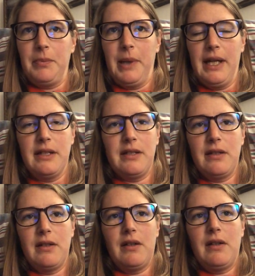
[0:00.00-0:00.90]
But
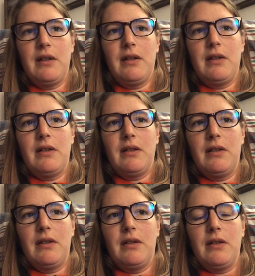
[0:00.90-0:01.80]

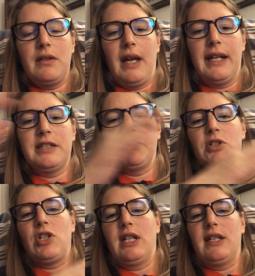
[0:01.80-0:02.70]
the ice
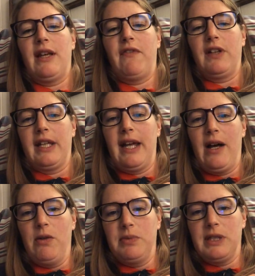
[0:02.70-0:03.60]
machine definitely
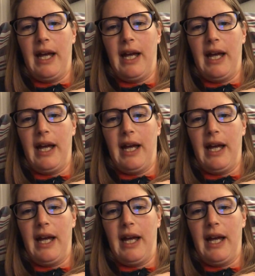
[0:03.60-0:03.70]
helps.